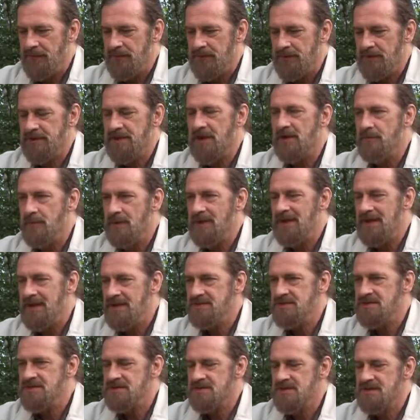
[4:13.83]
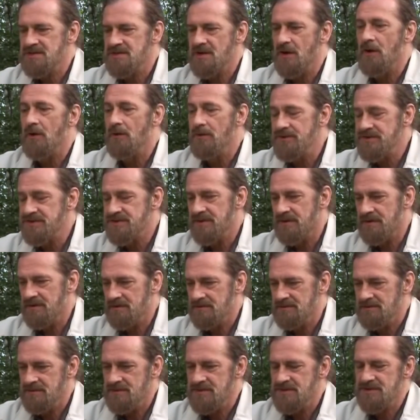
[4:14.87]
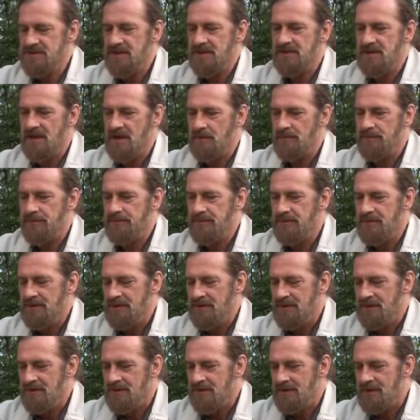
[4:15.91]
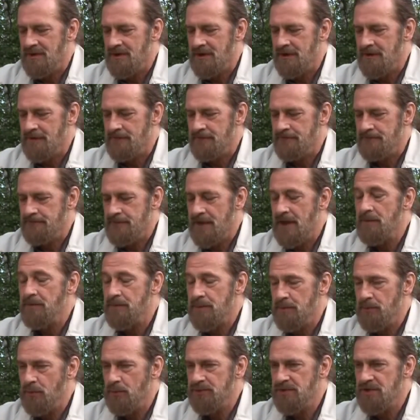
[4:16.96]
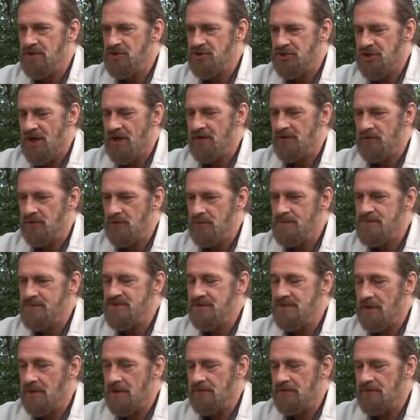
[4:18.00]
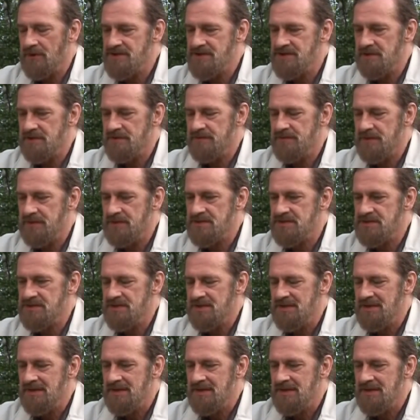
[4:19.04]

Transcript: the government agencies also set up and promoted chat rooms and all the rest of it.